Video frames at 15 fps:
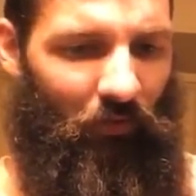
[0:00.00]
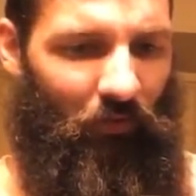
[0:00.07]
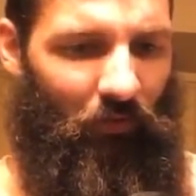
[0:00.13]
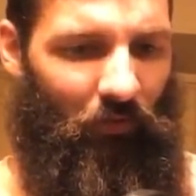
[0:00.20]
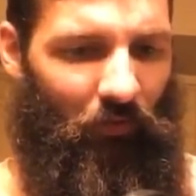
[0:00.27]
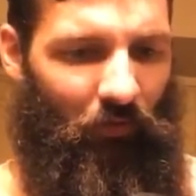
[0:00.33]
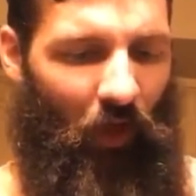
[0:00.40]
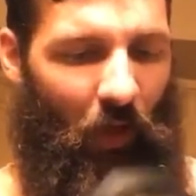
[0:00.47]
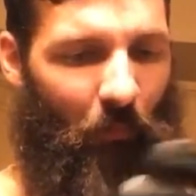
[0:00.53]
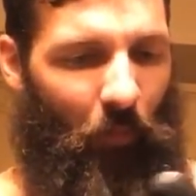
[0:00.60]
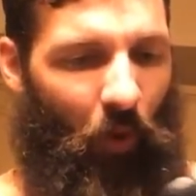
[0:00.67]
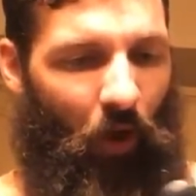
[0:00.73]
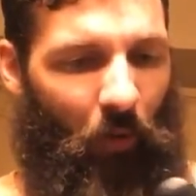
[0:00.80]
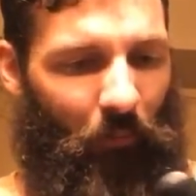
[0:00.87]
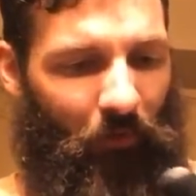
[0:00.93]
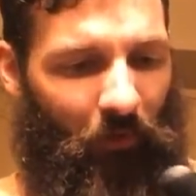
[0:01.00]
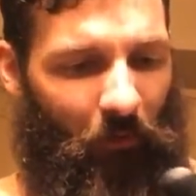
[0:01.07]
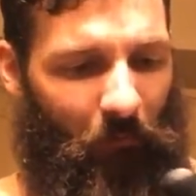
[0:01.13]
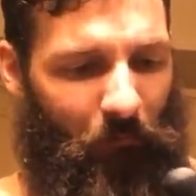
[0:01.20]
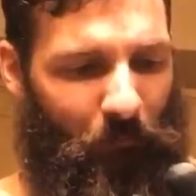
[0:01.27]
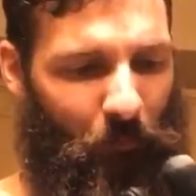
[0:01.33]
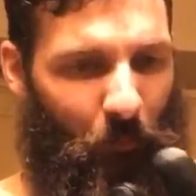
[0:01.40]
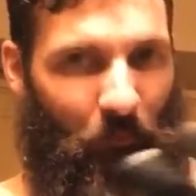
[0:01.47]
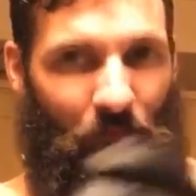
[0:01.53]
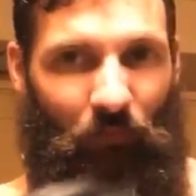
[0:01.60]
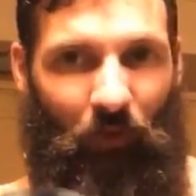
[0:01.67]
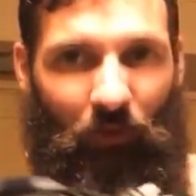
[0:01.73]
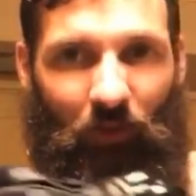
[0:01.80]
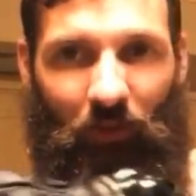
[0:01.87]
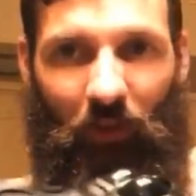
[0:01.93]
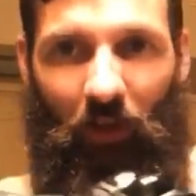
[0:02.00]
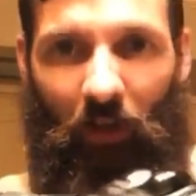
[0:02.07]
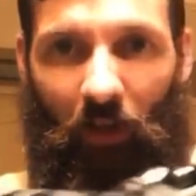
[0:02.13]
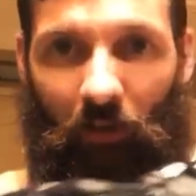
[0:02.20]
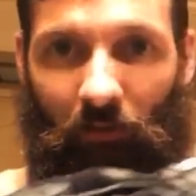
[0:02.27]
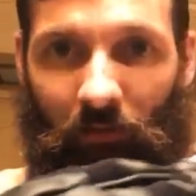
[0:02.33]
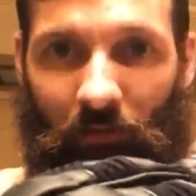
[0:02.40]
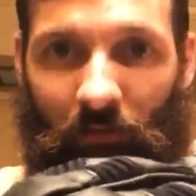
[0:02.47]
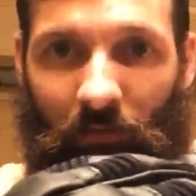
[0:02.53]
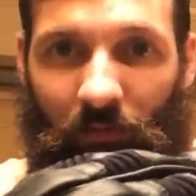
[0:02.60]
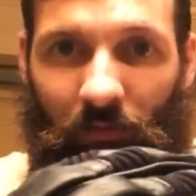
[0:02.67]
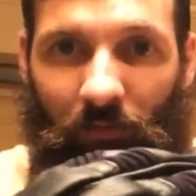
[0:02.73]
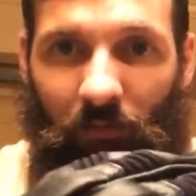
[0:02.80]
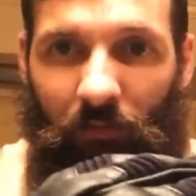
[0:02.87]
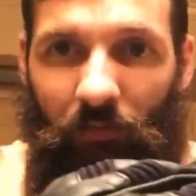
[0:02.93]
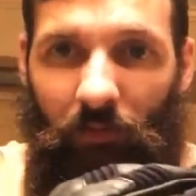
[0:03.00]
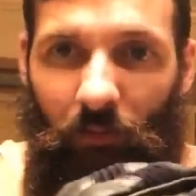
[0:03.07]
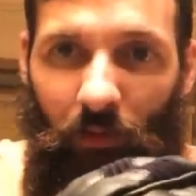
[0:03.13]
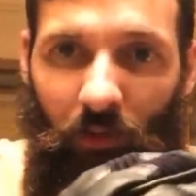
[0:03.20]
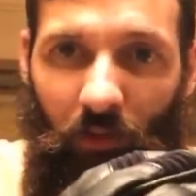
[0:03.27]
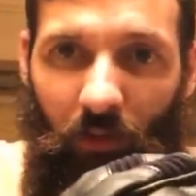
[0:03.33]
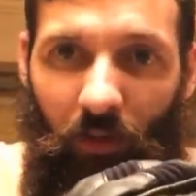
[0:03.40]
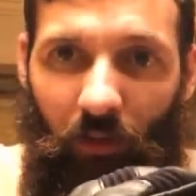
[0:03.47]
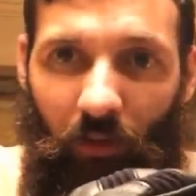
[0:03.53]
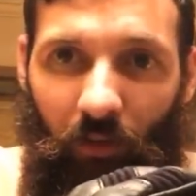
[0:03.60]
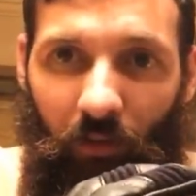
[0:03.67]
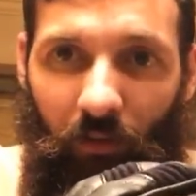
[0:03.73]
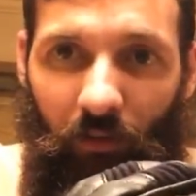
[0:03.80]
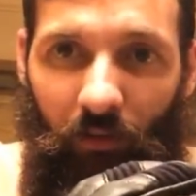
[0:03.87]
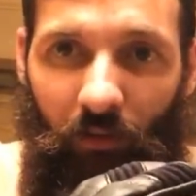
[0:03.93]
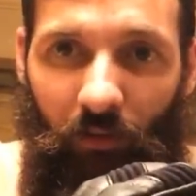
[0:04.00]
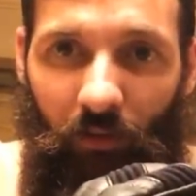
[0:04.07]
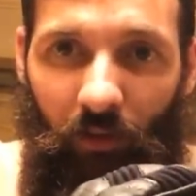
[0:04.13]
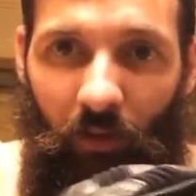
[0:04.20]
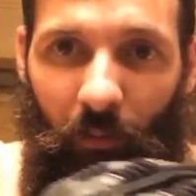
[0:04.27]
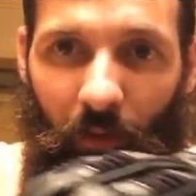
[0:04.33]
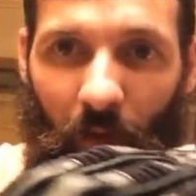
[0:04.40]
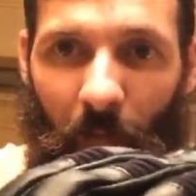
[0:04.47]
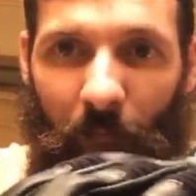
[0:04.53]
So I'm pumped. Check that out. What's going on there? There we go.